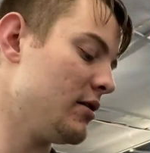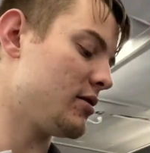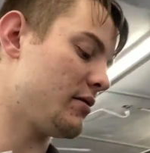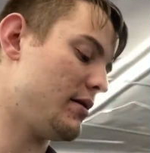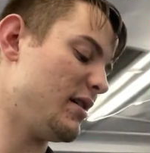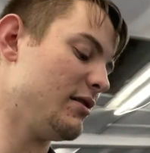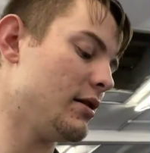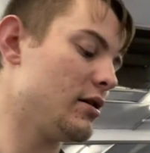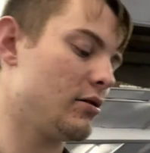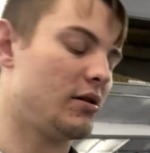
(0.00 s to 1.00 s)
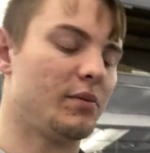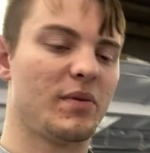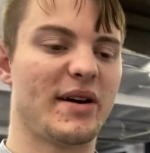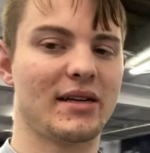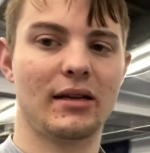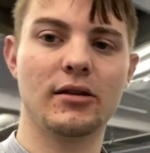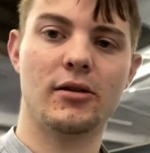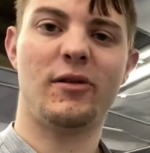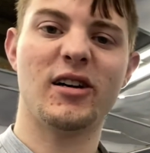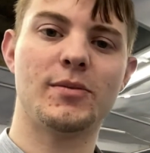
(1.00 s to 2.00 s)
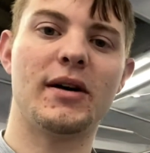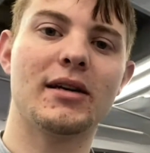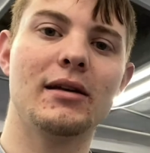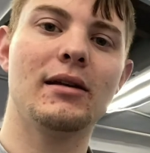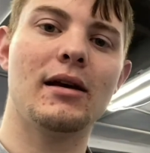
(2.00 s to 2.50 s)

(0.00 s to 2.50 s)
So then you dump it back into the wash bucket,